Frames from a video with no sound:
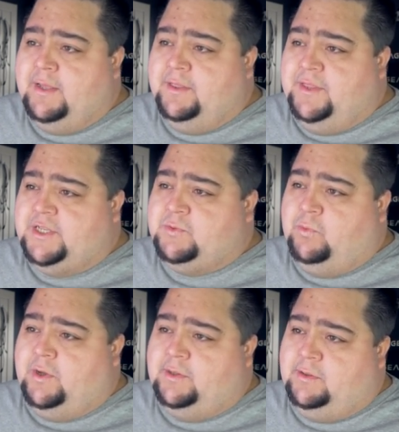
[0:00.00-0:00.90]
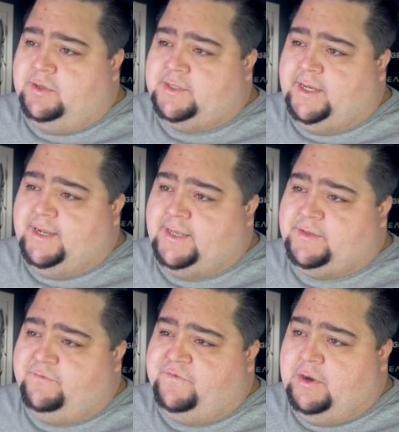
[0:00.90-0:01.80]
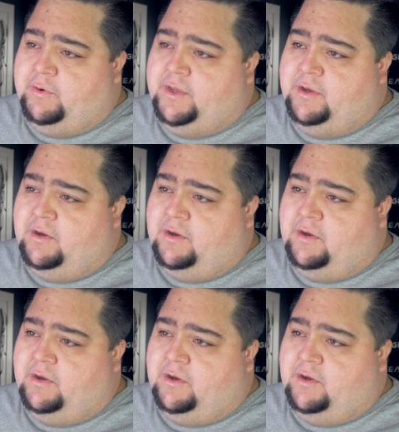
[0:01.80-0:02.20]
This one looks like it has a very